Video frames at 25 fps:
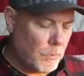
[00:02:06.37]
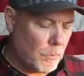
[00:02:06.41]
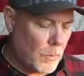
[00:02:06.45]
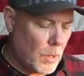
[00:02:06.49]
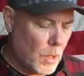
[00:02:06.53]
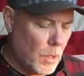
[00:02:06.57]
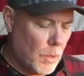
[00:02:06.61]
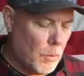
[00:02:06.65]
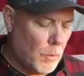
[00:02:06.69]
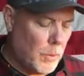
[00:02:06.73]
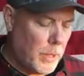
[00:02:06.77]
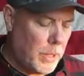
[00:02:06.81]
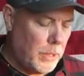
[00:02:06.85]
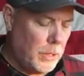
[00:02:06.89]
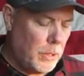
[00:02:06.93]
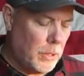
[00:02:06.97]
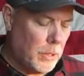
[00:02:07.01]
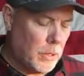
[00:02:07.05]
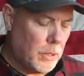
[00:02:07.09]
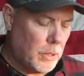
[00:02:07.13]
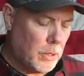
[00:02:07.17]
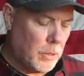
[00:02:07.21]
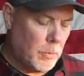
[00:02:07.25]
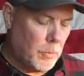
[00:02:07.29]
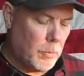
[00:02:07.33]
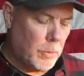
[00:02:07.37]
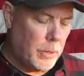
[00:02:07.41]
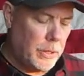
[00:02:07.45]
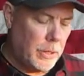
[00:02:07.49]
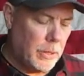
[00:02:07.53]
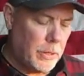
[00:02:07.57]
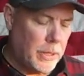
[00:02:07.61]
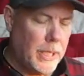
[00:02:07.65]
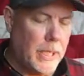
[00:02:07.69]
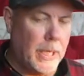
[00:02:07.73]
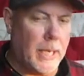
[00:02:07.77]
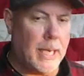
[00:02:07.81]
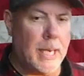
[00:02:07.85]
when
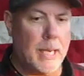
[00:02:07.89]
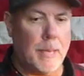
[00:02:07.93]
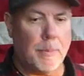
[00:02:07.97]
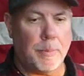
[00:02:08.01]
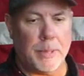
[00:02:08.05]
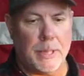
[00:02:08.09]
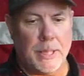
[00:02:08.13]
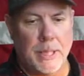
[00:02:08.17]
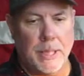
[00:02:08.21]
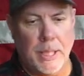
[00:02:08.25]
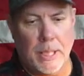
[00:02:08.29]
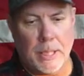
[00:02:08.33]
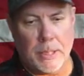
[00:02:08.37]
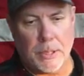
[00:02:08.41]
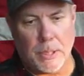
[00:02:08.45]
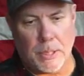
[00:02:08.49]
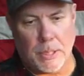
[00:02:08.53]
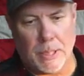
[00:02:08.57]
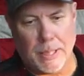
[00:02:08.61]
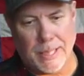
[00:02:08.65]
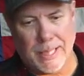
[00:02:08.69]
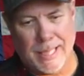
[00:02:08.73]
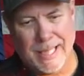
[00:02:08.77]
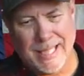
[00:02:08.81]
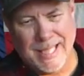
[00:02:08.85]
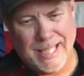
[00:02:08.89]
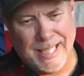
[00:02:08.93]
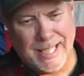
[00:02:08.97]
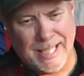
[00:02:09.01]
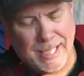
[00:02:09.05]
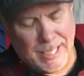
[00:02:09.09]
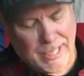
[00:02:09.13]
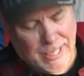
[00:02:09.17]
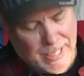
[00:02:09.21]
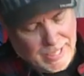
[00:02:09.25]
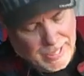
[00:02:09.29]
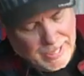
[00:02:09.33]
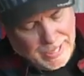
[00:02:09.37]
you're in competition,
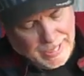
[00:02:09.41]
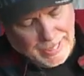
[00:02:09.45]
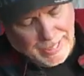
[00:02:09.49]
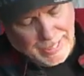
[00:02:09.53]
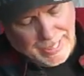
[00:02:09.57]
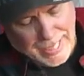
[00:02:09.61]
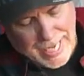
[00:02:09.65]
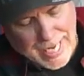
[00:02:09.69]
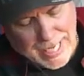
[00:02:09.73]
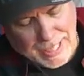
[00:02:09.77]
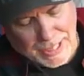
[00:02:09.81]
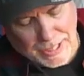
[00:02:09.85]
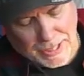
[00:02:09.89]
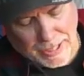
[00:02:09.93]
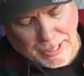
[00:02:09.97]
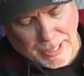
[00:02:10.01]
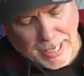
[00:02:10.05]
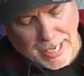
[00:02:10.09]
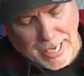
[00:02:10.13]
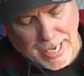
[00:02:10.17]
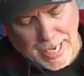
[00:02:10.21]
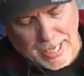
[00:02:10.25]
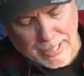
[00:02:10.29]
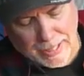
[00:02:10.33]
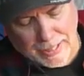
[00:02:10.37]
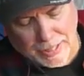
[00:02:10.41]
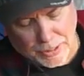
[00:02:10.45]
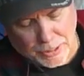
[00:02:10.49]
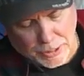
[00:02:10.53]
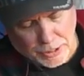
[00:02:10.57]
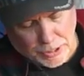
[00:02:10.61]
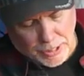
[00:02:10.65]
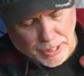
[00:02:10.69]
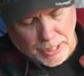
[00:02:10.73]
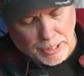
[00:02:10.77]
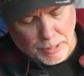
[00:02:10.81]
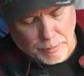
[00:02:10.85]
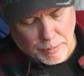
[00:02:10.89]
he actually had the
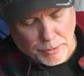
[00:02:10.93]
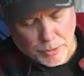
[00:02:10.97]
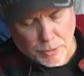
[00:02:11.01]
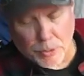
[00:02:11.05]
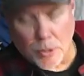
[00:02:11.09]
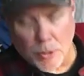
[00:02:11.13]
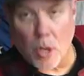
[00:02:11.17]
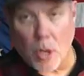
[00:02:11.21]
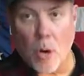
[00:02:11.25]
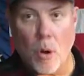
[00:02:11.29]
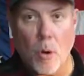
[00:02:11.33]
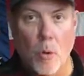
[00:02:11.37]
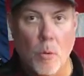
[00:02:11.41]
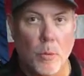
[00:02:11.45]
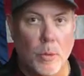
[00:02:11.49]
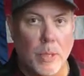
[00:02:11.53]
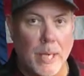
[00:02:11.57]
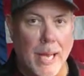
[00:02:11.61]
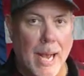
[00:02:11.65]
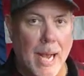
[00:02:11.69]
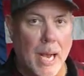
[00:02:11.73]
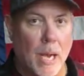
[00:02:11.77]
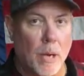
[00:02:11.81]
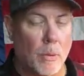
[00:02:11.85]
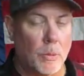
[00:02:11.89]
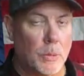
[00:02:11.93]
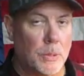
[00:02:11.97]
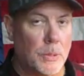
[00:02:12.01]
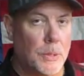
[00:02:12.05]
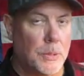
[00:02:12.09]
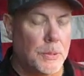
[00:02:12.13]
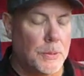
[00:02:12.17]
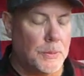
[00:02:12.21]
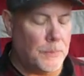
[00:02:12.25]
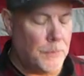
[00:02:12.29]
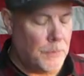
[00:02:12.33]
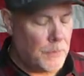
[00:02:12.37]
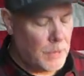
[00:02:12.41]
chambers honed out.
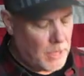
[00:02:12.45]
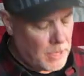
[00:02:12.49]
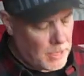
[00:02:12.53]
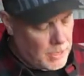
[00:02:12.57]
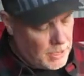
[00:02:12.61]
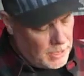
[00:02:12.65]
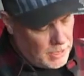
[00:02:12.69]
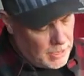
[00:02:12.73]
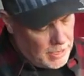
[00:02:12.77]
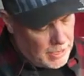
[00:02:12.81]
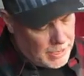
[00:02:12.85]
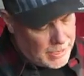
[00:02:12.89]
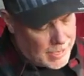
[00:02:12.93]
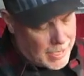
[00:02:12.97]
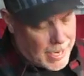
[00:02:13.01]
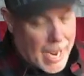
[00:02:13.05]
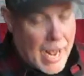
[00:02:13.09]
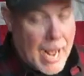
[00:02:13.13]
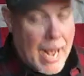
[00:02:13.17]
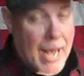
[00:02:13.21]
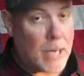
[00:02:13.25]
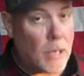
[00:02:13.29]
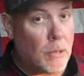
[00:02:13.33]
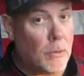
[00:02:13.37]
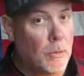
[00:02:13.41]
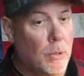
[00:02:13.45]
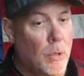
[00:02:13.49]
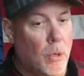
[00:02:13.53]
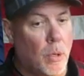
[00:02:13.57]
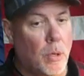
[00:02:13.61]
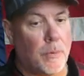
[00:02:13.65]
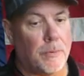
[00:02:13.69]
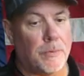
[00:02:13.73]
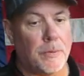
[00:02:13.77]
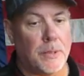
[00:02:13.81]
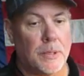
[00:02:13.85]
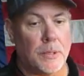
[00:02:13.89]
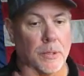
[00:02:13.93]
Now, I don't
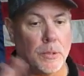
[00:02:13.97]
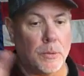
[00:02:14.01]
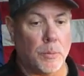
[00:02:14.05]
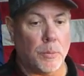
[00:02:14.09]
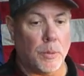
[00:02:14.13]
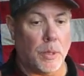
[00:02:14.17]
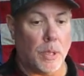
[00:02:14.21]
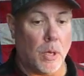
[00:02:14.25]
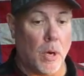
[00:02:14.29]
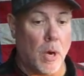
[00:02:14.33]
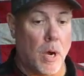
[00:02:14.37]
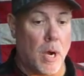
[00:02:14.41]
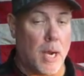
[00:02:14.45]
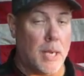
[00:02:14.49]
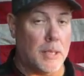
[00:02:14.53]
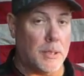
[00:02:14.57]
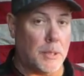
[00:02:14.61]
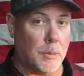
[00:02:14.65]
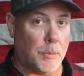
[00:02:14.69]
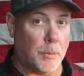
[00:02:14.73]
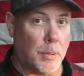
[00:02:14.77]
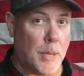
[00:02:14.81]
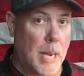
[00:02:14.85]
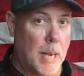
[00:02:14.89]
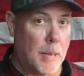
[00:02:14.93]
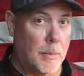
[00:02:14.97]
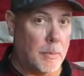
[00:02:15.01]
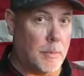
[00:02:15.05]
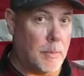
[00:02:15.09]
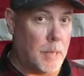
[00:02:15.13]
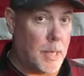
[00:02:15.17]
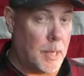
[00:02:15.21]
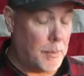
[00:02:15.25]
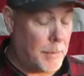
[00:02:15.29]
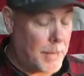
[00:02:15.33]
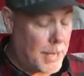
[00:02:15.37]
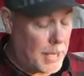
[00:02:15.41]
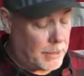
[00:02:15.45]
know if this is what caused the problem
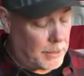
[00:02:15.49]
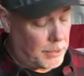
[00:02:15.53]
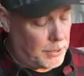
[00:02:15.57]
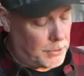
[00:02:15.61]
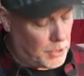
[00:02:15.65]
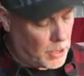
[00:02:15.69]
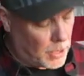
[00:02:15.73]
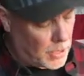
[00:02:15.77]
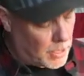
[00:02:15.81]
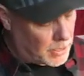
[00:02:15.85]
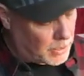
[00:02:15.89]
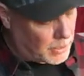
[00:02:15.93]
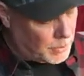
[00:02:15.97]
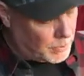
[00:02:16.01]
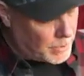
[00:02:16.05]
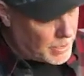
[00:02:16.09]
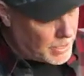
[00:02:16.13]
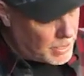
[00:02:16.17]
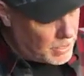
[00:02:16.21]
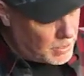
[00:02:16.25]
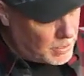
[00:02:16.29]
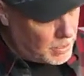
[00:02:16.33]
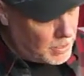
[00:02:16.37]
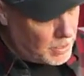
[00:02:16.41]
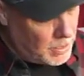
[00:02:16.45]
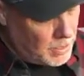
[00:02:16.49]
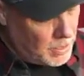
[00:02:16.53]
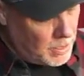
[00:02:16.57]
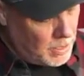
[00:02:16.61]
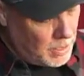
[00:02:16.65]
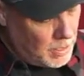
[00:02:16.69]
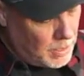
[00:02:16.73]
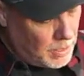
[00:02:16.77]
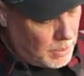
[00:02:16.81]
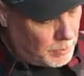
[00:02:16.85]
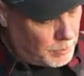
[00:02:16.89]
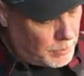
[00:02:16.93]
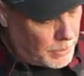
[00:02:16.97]
I'm about to talk about,
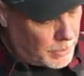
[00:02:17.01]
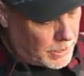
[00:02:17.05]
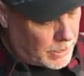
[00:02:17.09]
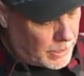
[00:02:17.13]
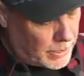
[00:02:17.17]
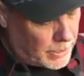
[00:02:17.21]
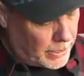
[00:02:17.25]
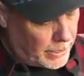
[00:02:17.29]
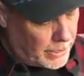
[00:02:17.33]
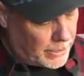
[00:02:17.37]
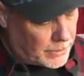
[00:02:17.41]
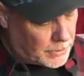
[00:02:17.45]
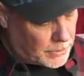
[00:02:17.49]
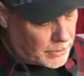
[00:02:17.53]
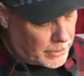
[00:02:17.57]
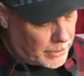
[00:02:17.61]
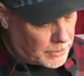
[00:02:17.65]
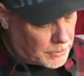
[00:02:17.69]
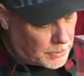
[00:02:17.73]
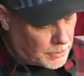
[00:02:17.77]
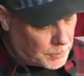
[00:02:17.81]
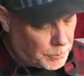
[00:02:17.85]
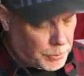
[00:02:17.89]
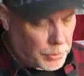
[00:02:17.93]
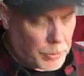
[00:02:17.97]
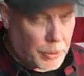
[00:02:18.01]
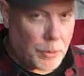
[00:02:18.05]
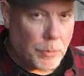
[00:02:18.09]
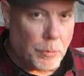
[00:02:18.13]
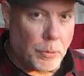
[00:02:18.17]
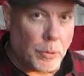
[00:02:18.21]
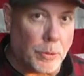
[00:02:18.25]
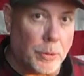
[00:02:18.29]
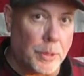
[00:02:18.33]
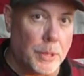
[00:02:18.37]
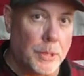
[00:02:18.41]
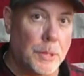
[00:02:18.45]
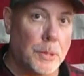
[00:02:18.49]
but it's a pretty
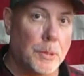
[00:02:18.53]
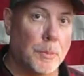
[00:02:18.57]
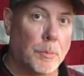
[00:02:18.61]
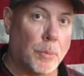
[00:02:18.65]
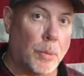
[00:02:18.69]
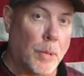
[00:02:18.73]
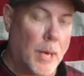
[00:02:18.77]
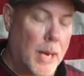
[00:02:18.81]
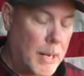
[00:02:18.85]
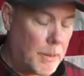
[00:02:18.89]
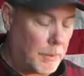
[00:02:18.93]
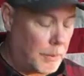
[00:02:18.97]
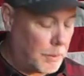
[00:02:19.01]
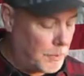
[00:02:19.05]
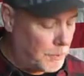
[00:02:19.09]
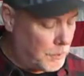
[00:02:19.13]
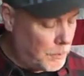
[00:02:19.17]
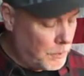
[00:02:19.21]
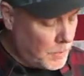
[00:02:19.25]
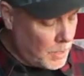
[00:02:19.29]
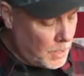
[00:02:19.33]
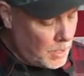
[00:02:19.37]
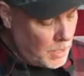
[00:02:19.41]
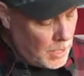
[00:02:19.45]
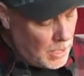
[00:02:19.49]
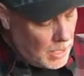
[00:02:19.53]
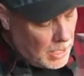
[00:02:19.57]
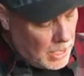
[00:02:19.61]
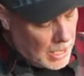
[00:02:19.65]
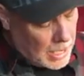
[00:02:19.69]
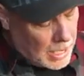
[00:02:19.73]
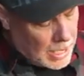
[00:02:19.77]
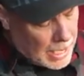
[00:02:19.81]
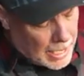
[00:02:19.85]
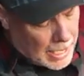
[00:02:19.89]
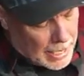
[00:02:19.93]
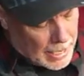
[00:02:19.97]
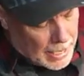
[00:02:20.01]
worrisome problem.
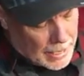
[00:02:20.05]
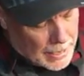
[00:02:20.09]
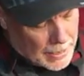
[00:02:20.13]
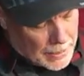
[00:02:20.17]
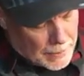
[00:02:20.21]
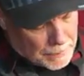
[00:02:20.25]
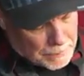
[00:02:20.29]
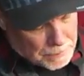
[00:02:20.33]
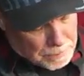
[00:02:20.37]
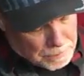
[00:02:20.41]
When